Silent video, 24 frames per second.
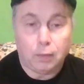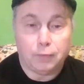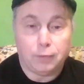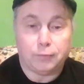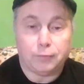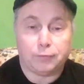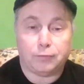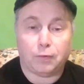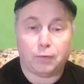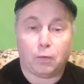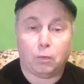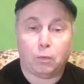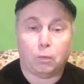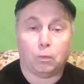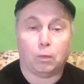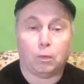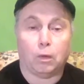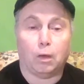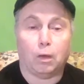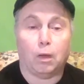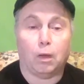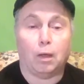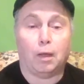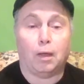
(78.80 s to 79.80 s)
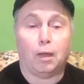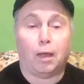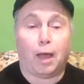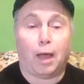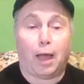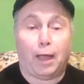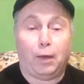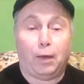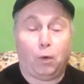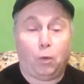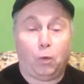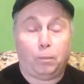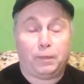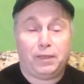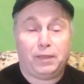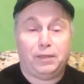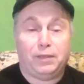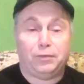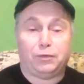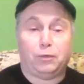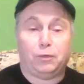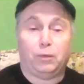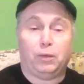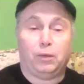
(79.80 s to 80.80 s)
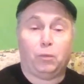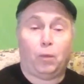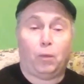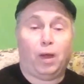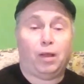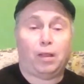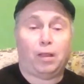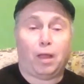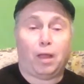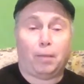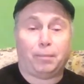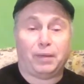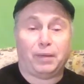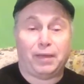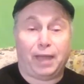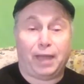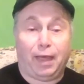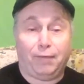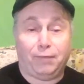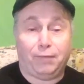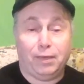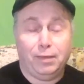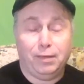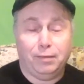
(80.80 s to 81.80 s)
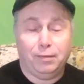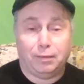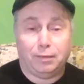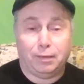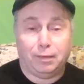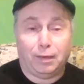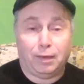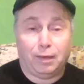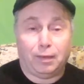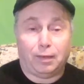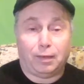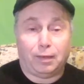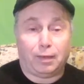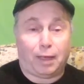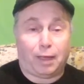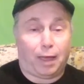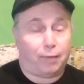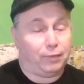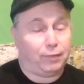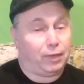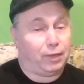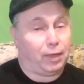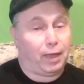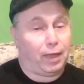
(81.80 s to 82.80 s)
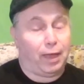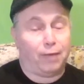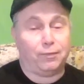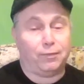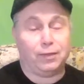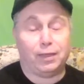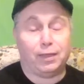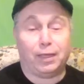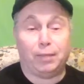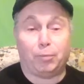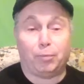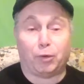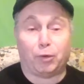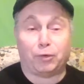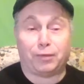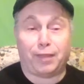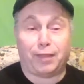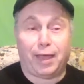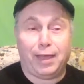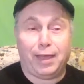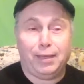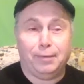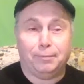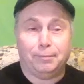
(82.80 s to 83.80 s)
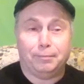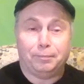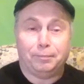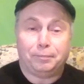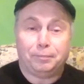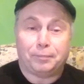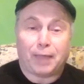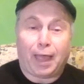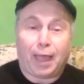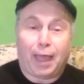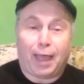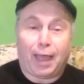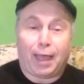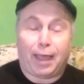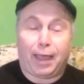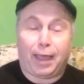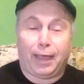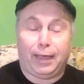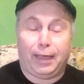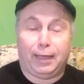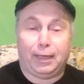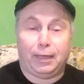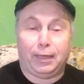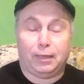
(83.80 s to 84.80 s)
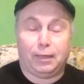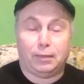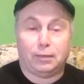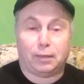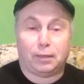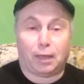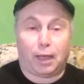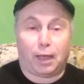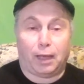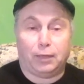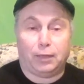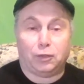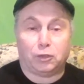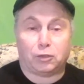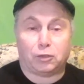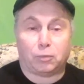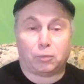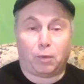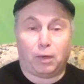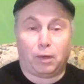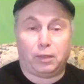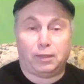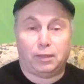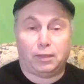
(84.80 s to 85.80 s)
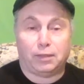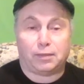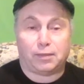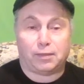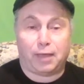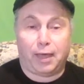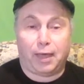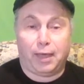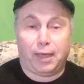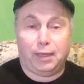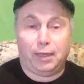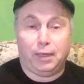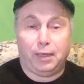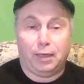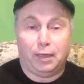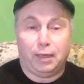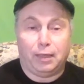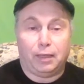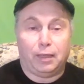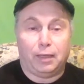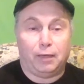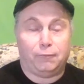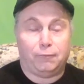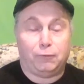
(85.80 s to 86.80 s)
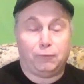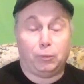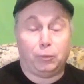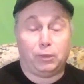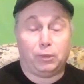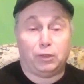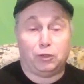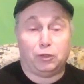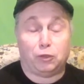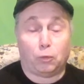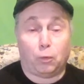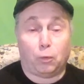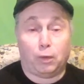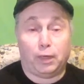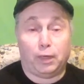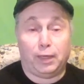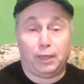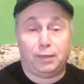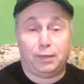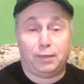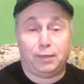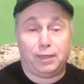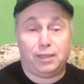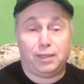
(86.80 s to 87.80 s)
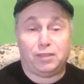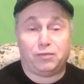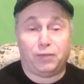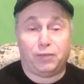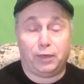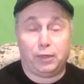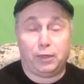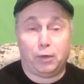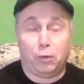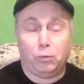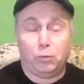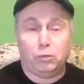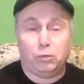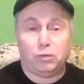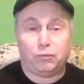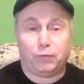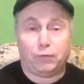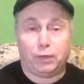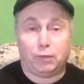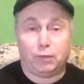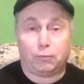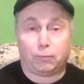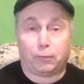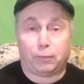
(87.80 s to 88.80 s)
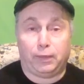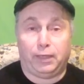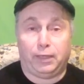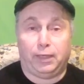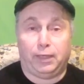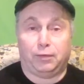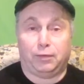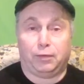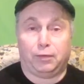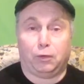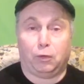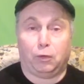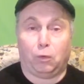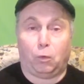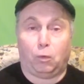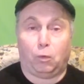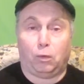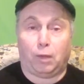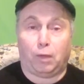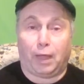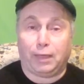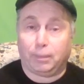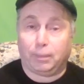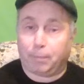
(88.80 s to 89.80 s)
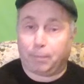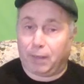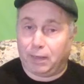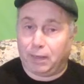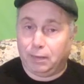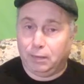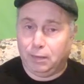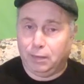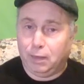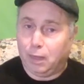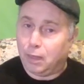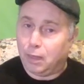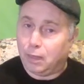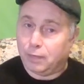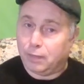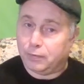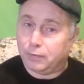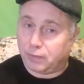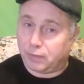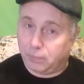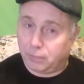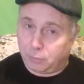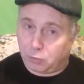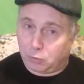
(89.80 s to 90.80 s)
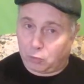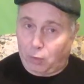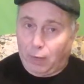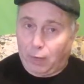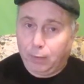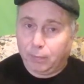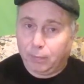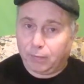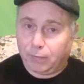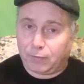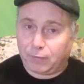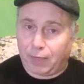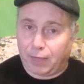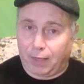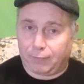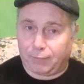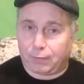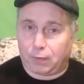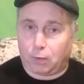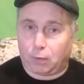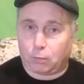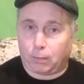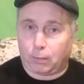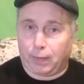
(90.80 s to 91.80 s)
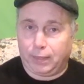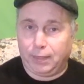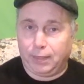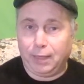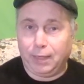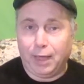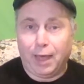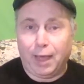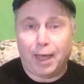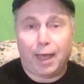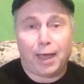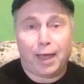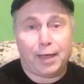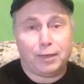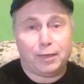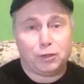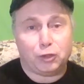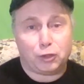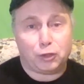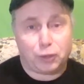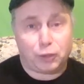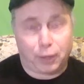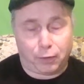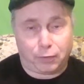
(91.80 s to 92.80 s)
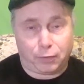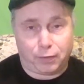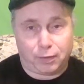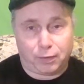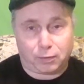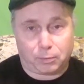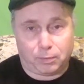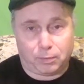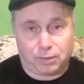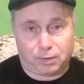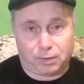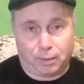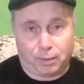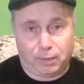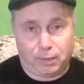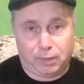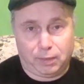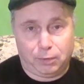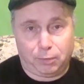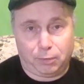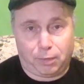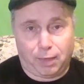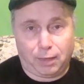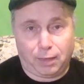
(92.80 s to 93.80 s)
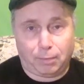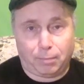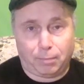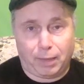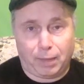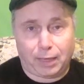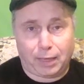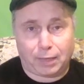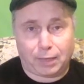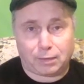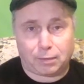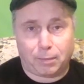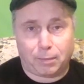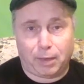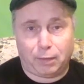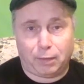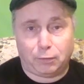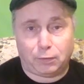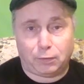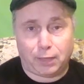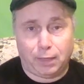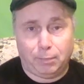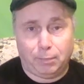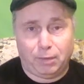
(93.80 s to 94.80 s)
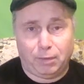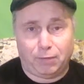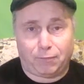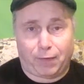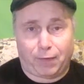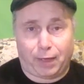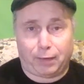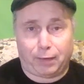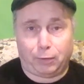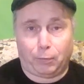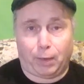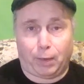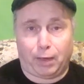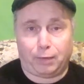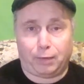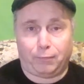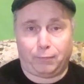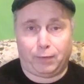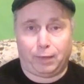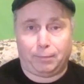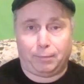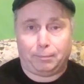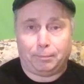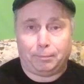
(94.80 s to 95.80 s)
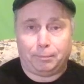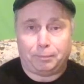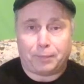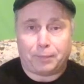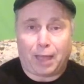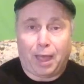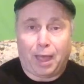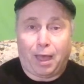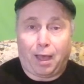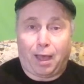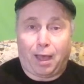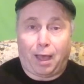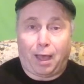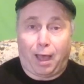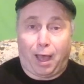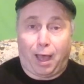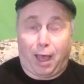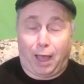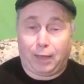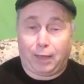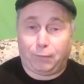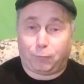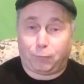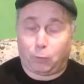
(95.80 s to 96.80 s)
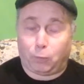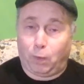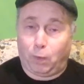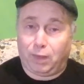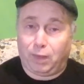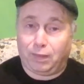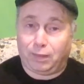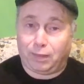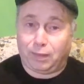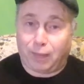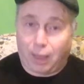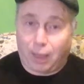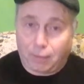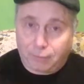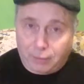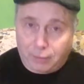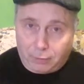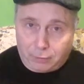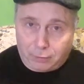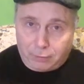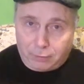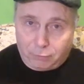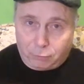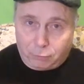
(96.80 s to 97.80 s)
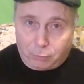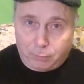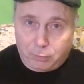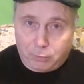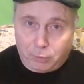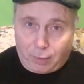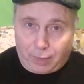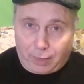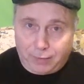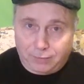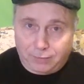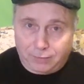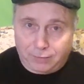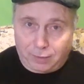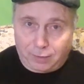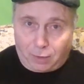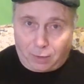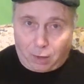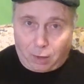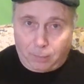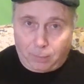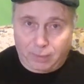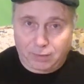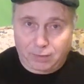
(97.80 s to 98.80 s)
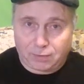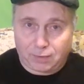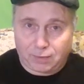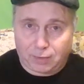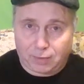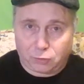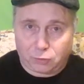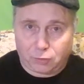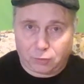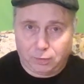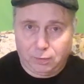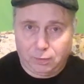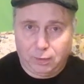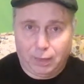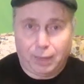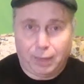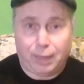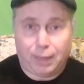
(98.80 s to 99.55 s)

So I hope he's doing well up in heaven, having a heavenly birthday. And I just wanted to say if you enjoy these videos, feel free to hit the good old like button, subscribe if you haven't already, and share this with somebody you think may get some entertainment value out of it. I, for one, love hearing from you guys in the comment section.